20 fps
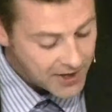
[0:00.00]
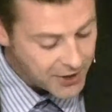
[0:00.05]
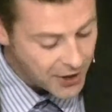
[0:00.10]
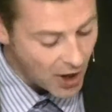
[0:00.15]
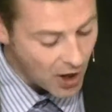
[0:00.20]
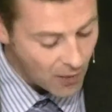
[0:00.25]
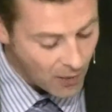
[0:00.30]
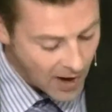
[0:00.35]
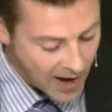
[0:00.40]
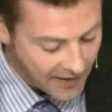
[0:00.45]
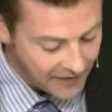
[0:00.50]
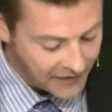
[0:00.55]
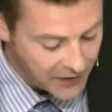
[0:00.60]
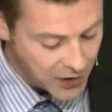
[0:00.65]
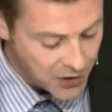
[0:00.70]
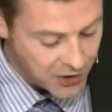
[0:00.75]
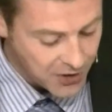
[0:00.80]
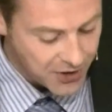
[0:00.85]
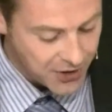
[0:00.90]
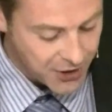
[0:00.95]
is our
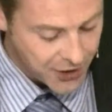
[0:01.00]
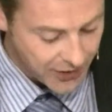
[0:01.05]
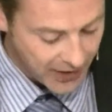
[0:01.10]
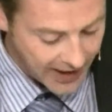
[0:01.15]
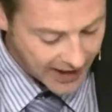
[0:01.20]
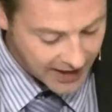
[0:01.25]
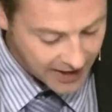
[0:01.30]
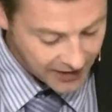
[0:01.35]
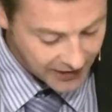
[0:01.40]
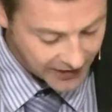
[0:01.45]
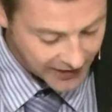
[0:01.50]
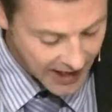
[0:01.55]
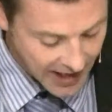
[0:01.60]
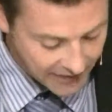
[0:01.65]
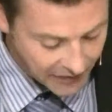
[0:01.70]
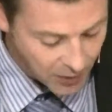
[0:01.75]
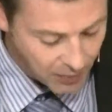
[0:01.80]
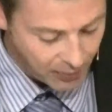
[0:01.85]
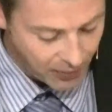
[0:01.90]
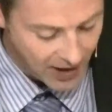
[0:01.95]
refuge and strength, an ever